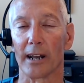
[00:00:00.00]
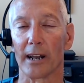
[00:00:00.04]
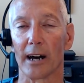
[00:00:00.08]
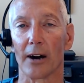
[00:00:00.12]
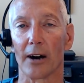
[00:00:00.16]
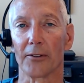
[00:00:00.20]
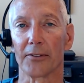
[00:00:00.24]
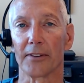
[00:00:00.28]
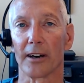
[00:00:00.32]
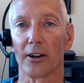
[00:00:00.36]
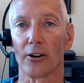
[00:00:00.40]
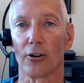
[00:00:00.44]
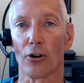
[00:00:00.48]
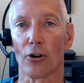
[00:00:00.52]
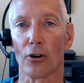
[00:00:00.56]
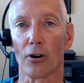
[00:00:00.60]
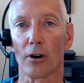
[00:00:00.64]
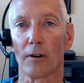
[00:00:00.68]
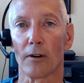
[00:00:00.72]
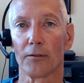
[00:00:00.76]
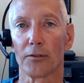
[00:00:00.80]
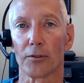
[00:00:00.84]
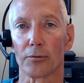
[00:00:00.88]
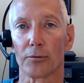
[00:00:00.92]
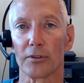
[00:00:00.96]
out that
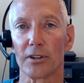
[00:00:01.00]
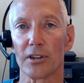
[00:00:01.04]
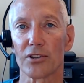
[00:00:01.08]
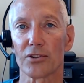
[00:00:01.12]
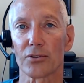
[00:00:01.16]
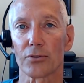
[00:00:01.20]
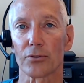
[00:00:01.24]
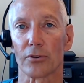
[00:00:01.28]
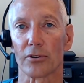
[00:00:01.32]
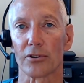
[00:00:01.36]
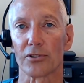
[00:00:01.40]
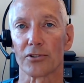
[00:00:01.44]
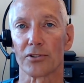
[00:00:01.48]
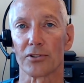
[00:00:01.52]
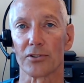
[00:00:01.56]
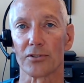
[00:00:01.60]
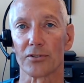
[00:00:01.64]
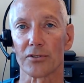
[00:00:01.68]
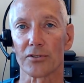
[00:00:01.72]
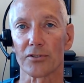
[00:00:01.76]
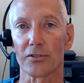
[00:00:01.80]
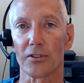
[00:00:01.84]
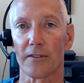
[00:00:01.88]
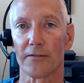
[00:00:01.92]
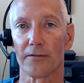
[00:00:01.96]
all of the
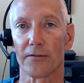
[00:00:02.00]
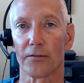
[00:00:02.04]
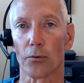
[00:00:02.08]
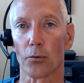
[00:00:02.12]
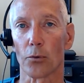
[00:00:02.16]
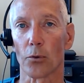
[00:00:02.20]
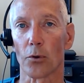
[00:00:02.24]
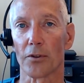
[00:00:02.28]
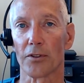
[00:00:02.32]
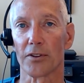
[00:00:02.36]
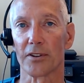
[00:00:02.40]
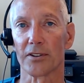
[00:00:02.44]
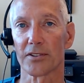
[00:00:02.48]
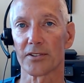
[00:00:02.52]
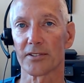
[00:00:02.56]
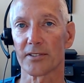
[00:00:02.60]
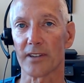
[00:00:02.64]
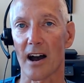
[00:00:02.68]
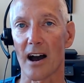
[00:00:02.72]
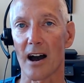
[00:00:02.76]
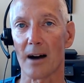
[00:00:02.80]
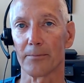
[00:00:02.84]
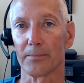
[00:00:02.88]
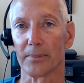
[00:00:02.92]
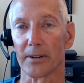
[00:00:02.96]
resources for this
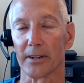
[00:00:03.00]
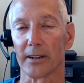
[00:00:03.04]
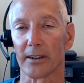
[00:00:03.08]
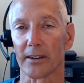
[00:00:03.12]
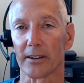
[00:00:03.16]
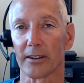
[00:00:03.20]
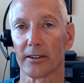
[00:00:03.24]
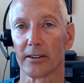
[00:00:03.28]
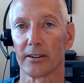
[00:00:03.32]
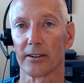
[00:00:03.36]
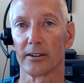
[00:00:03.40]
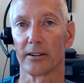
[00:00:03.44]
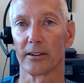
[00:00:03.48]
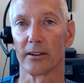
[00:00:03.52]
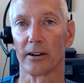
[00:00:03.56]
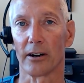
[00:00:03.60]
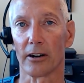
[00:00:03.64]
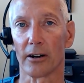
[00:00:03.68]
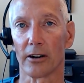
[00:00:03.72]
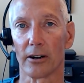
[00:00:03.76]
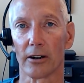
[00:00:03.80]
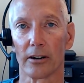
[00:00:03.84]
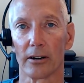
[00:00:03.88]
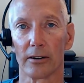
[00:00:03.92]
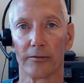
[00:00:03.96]
topic
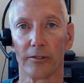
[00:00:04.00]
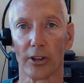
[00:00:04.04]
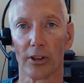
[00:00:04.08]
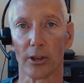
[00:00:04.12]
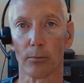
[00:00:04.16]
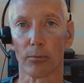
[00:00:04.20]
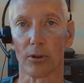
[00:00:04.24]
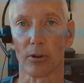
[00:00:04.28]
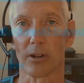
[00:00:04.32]
are available